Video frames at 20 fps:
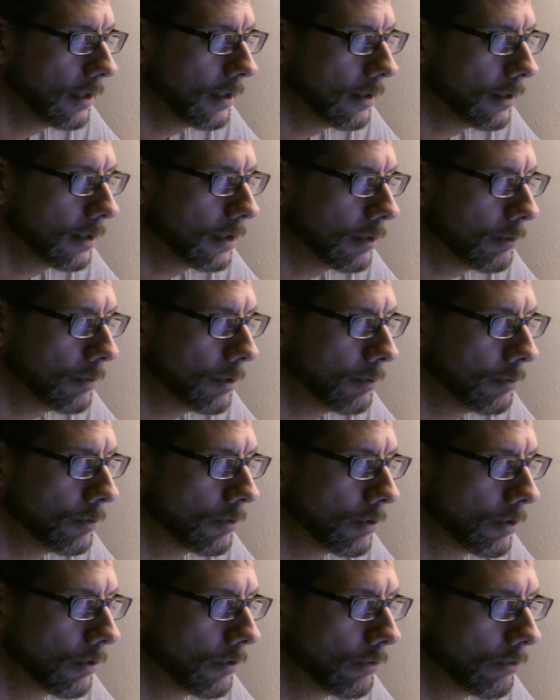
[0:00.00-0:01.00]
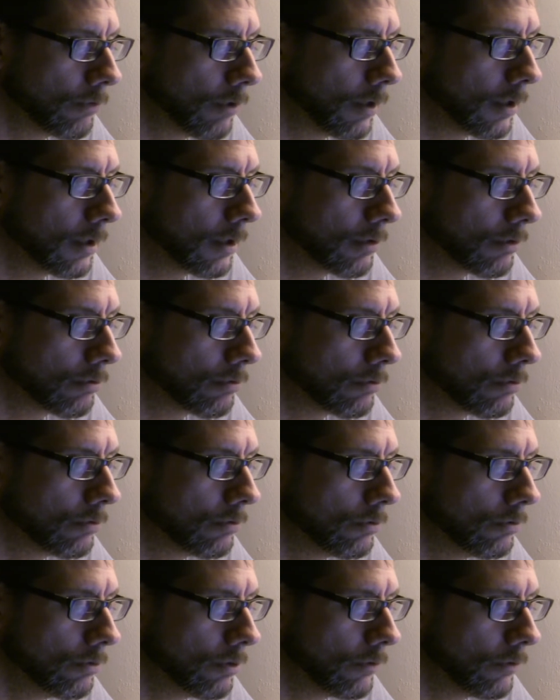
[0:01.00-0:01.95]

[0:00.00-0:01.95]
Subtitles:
that can be observed running through